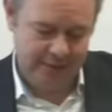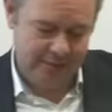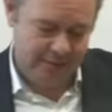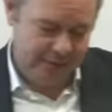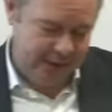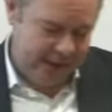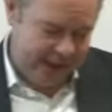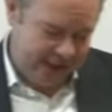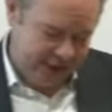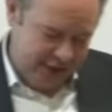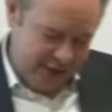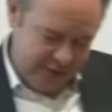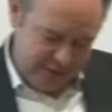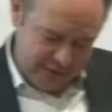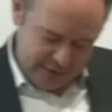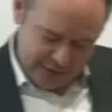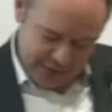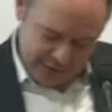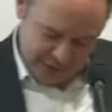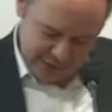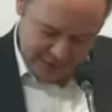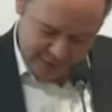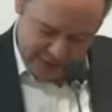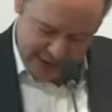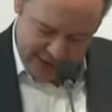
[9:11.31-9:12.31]
But as you looked
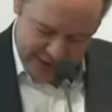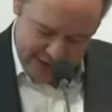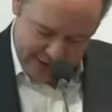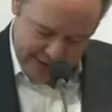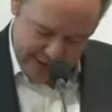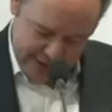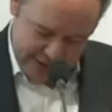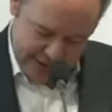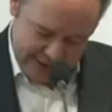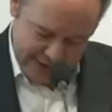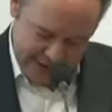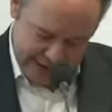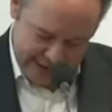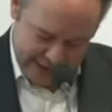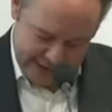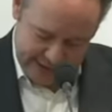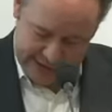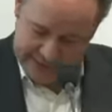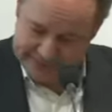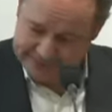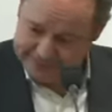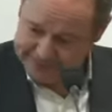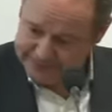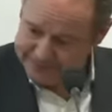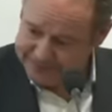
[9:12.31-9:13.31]
at them closely,
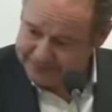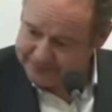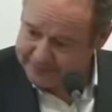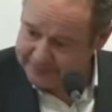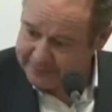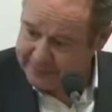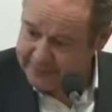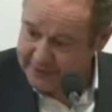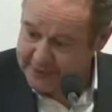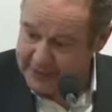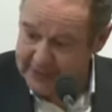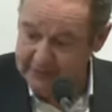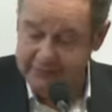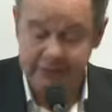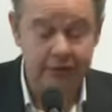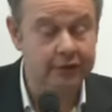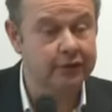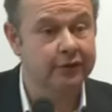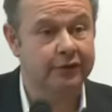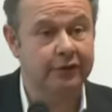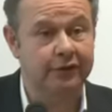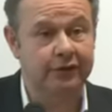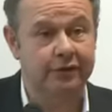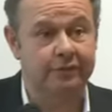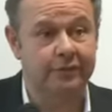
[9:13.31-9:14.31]
if you
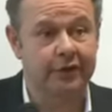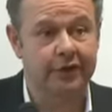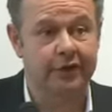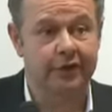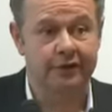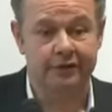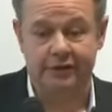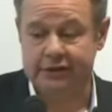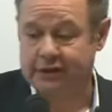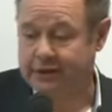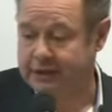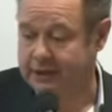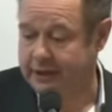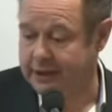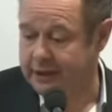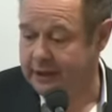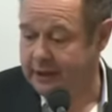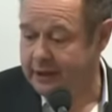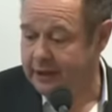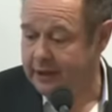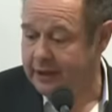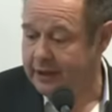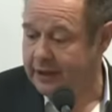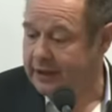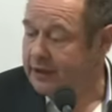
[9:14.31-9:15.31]
look at them closely,
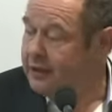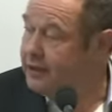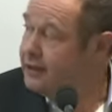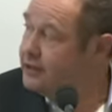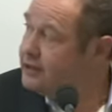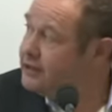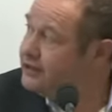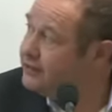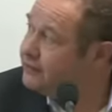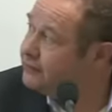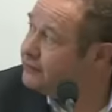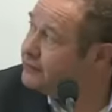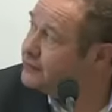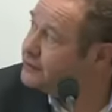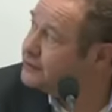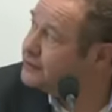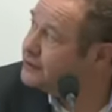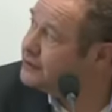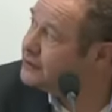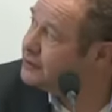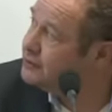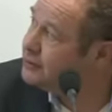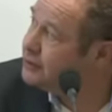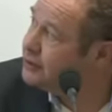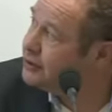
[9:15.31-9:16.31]

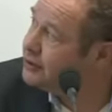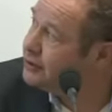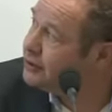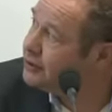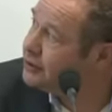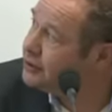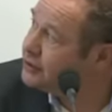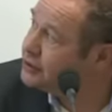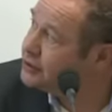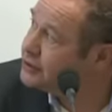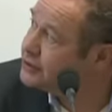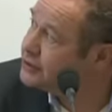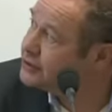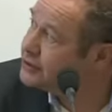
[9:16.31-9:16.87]
differences emerged.